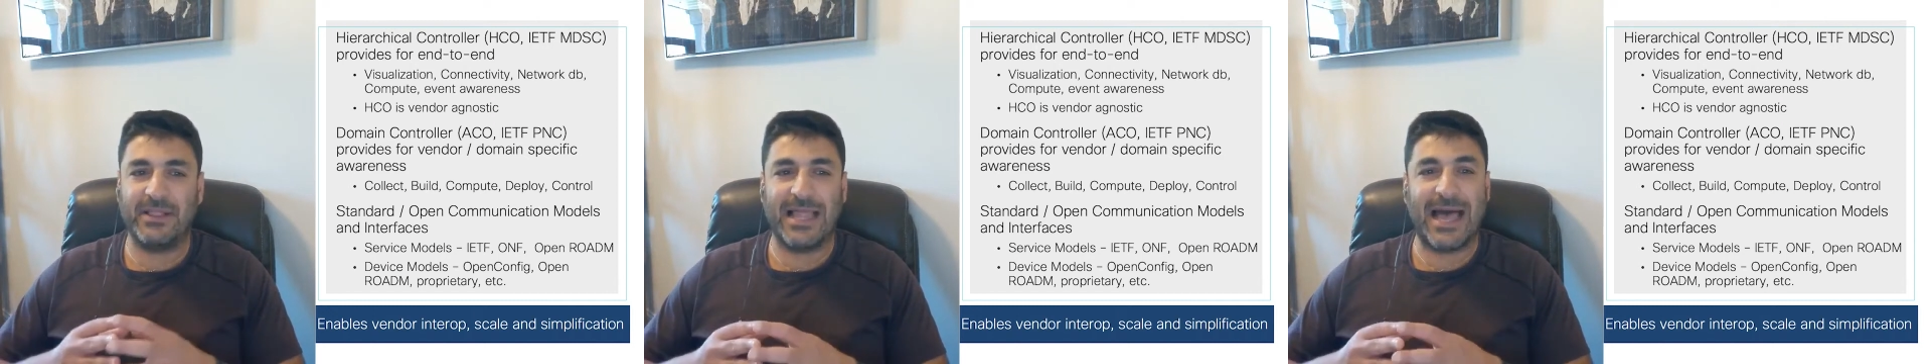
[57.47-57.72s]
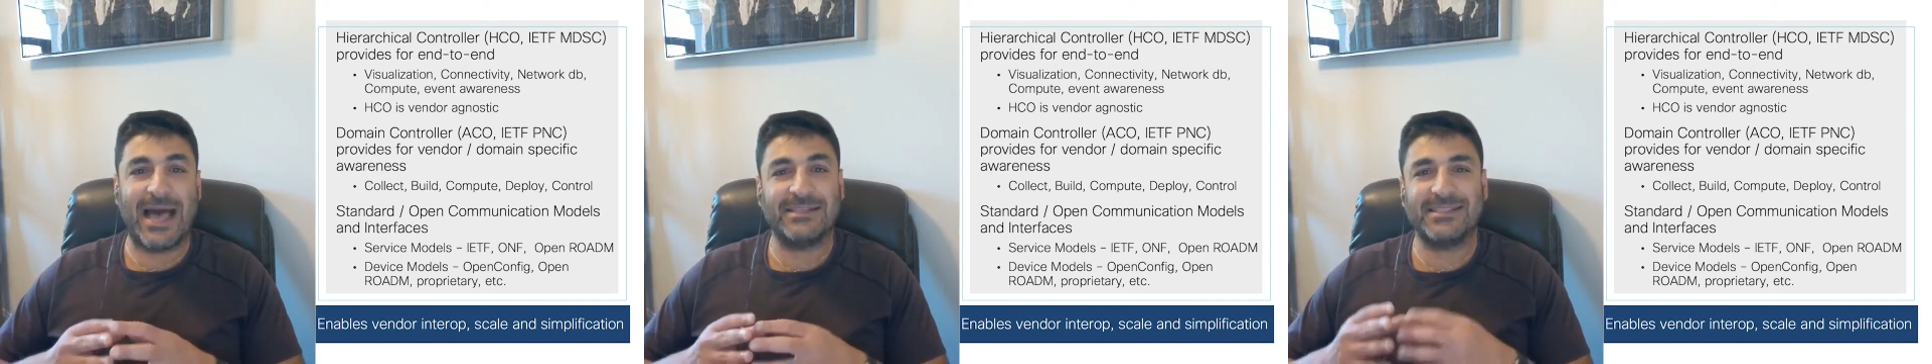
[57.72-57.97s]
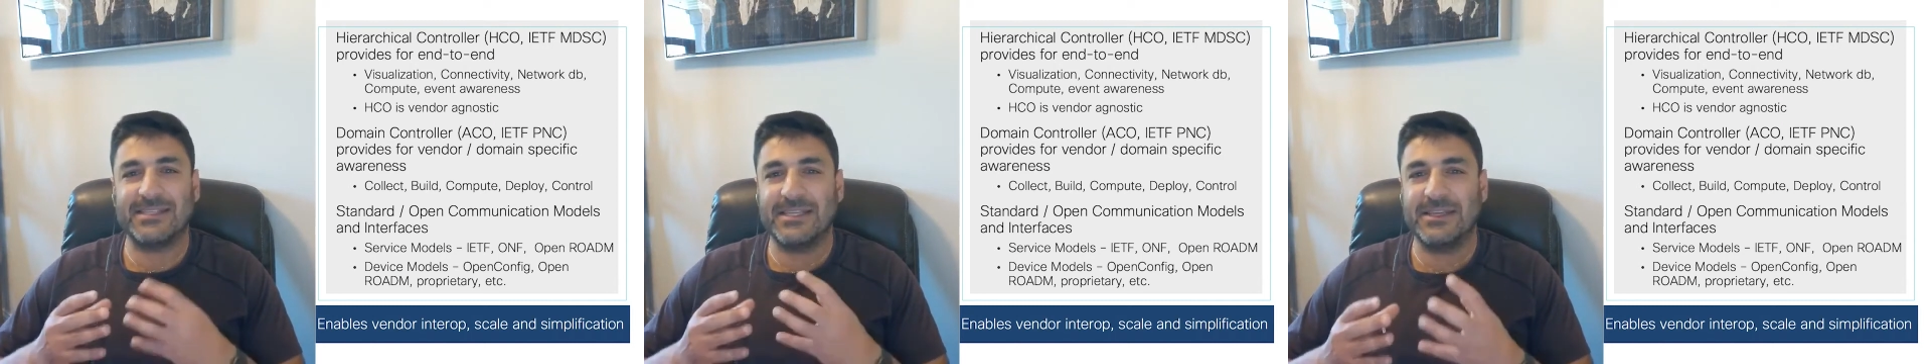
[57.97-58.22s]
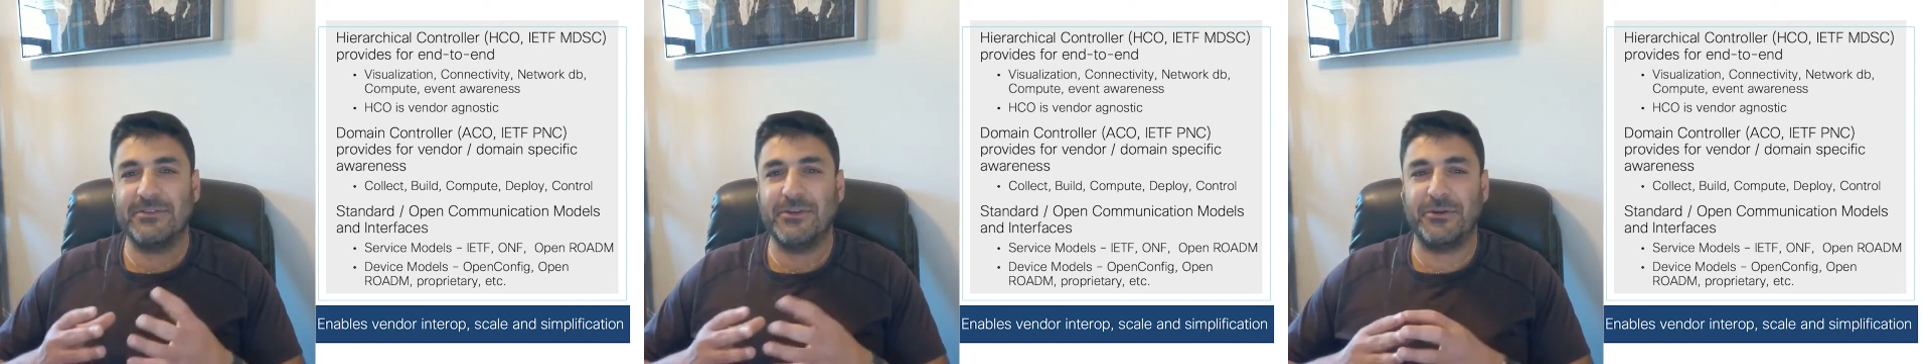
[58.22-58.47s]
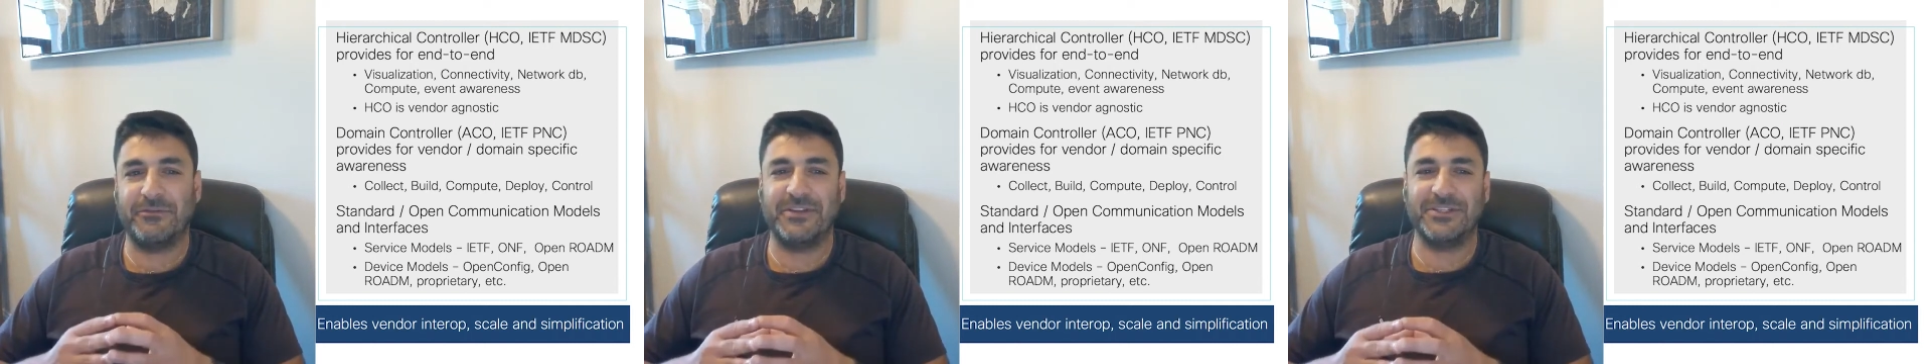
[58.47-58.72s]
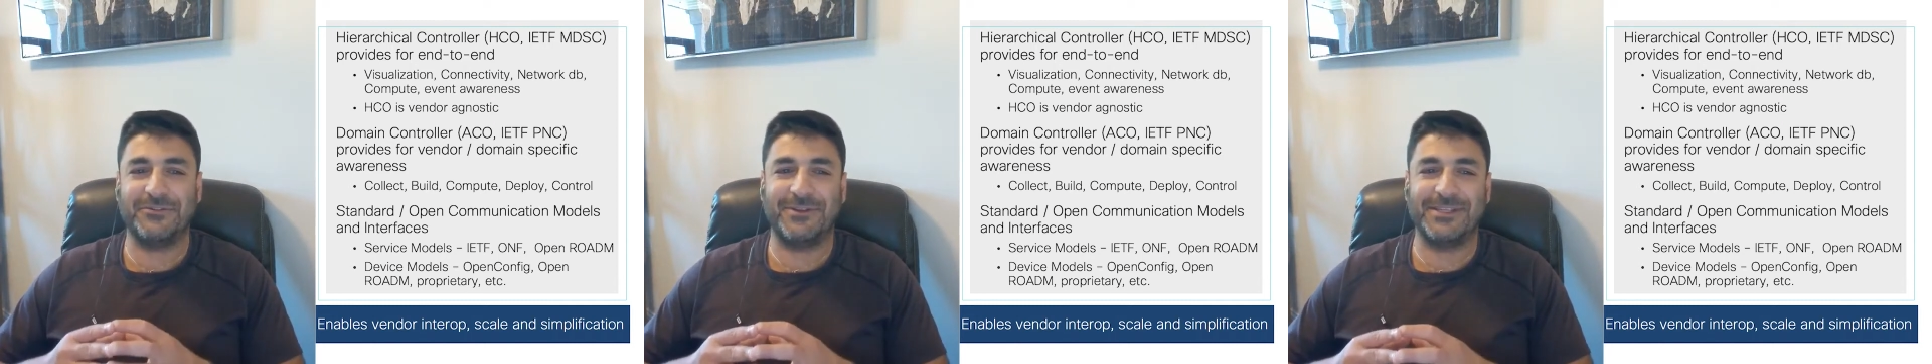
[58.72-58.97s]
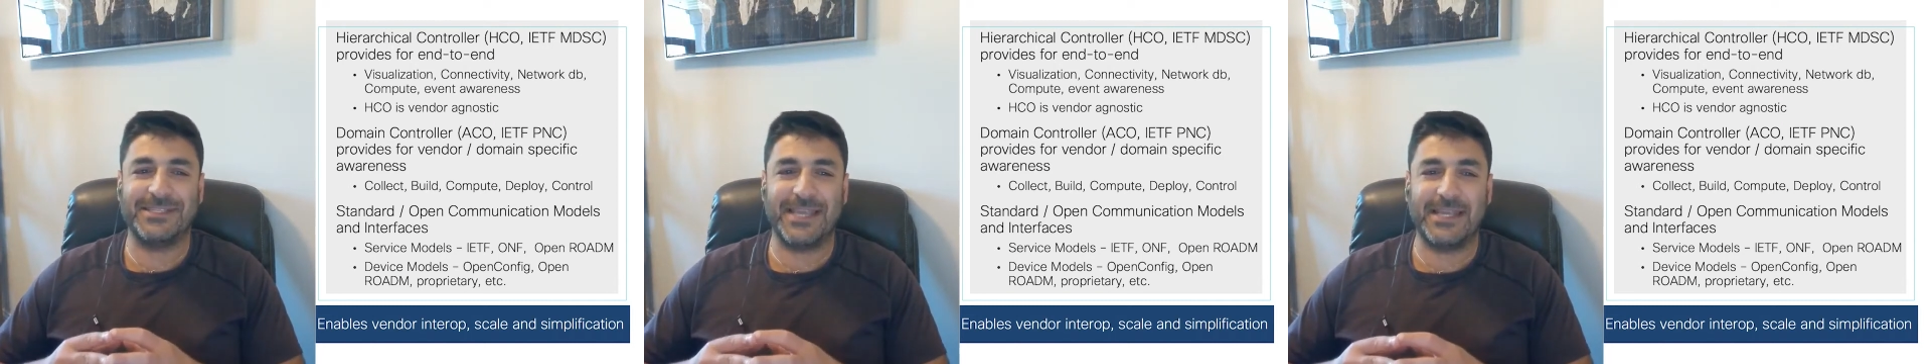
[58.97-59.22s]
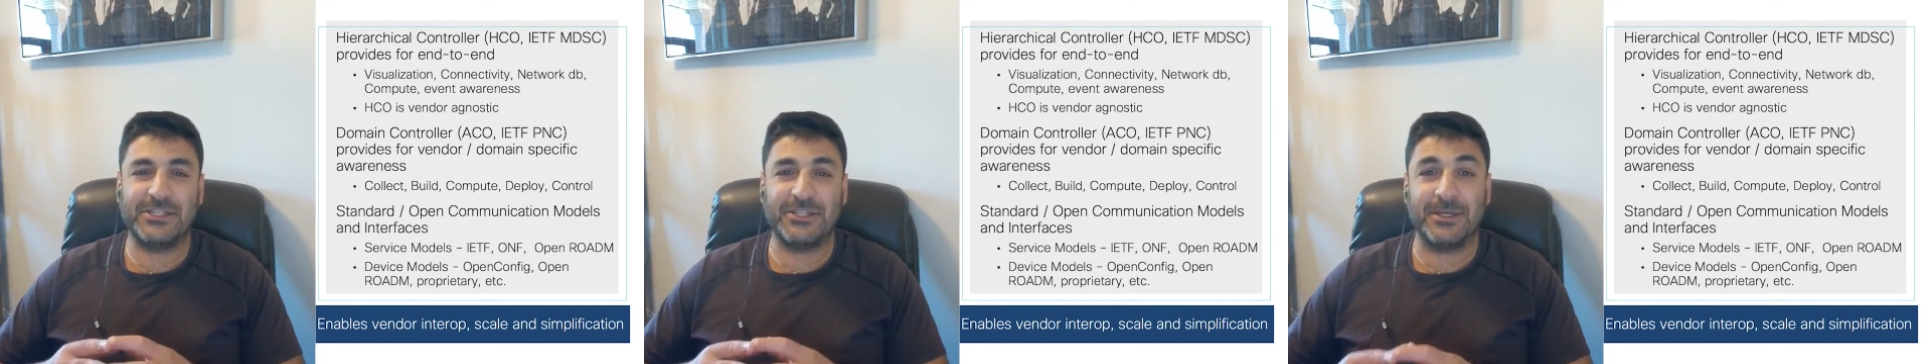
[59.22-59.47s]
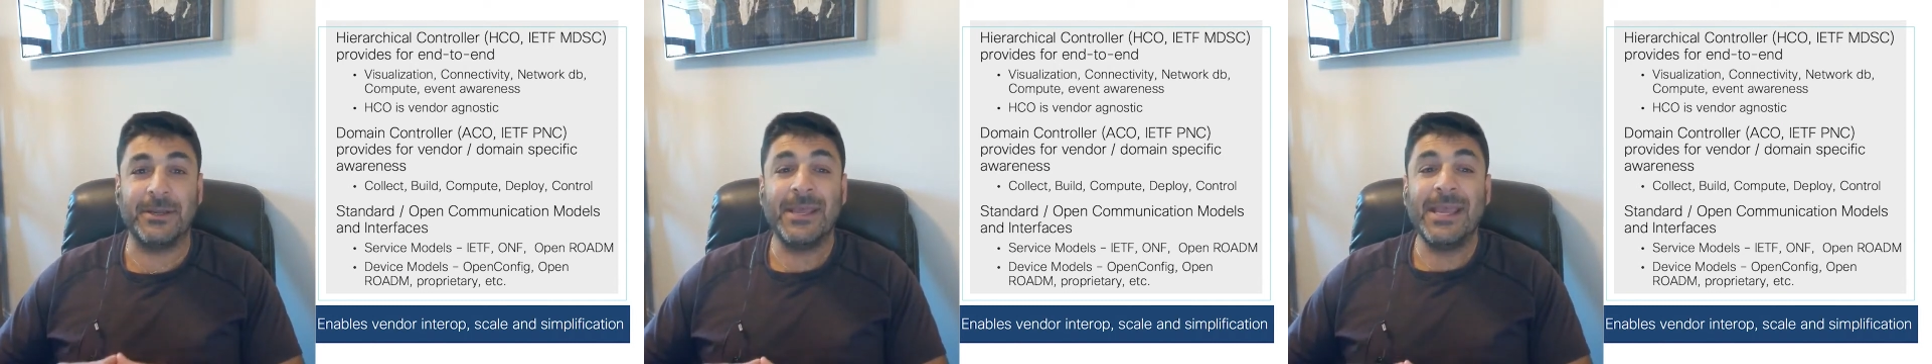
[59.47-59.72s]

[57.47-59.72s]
glass, to give you your visualization.